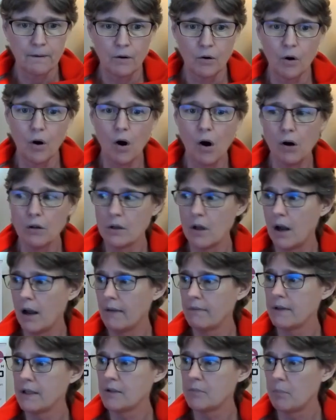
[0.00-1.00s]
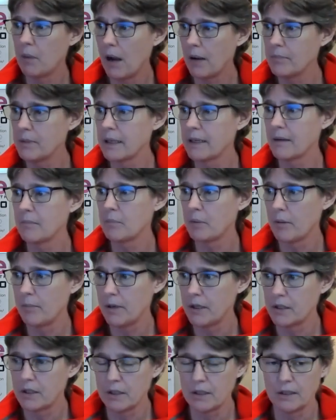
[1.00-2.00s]
are all on these public and
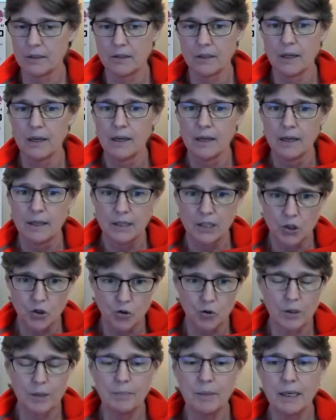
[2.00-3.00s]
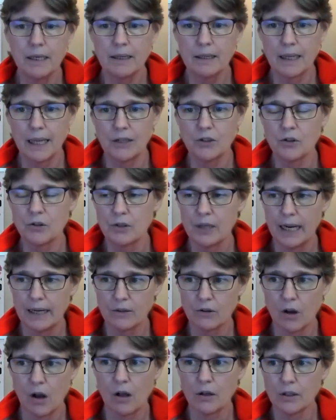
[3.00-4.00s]
permissionless distributed ledger
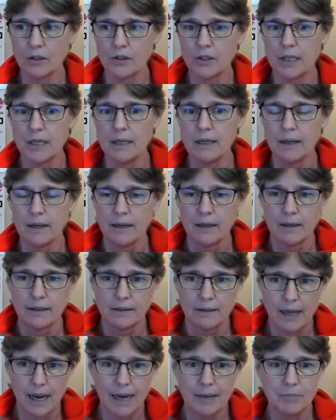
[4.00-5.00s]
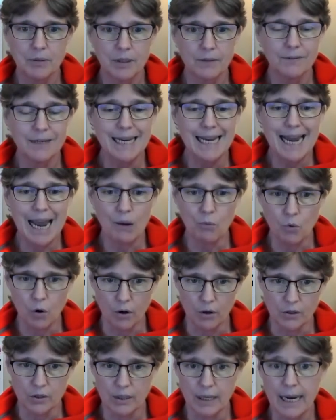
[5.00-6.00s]
technology types of
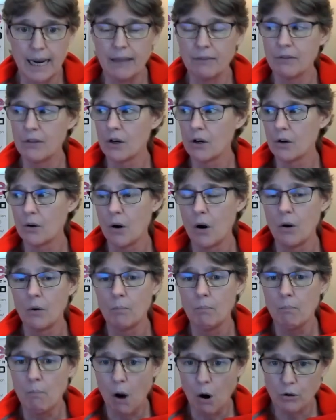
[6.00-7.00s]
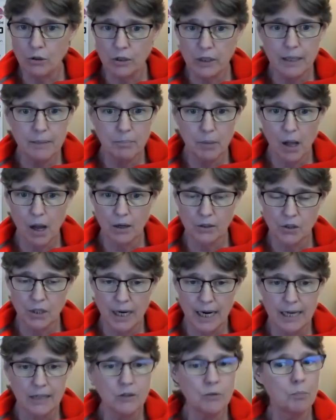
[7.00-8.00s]
networks. And they're mostly
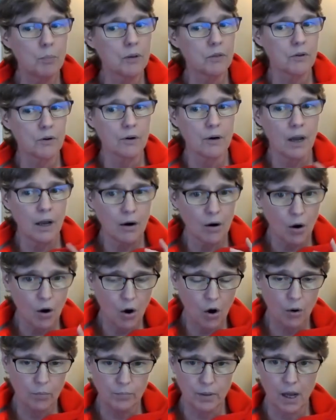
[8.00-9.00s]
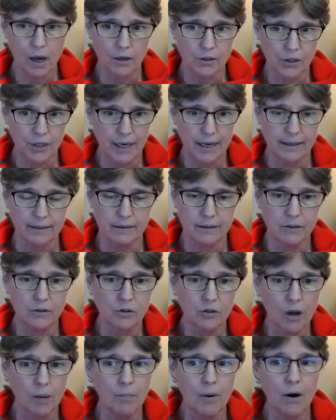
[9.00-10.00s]
blockchains, but they're not all blockchains.
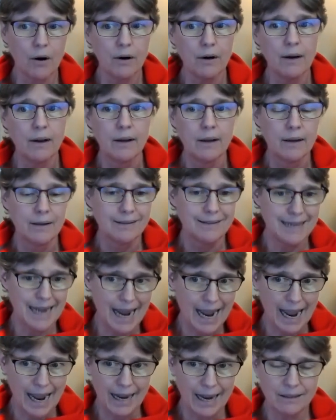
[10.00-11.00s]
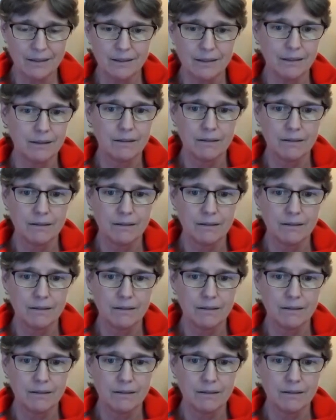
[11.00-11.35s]
Some are DAGs,